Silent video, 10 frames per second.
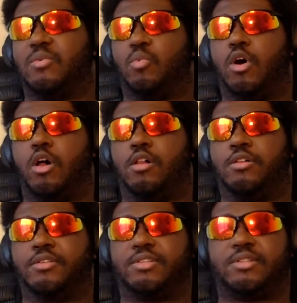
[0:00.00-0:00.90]

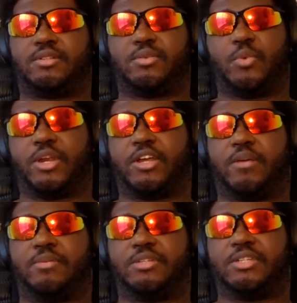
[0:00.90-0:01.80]
walls when it
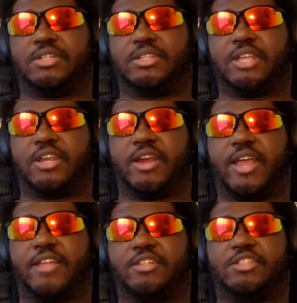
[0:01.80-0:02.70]
comes to just getting your
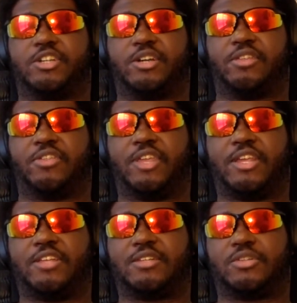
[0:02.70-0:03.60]
hand on certain
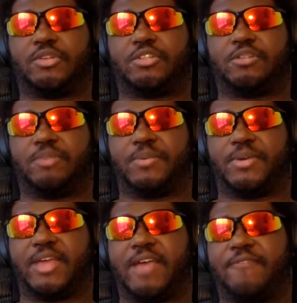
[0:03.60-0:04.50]
things because only certain people
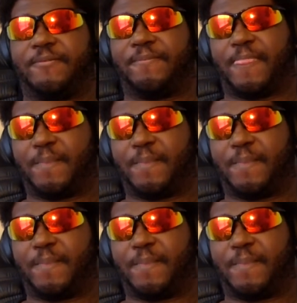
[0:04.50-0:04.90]
can have them.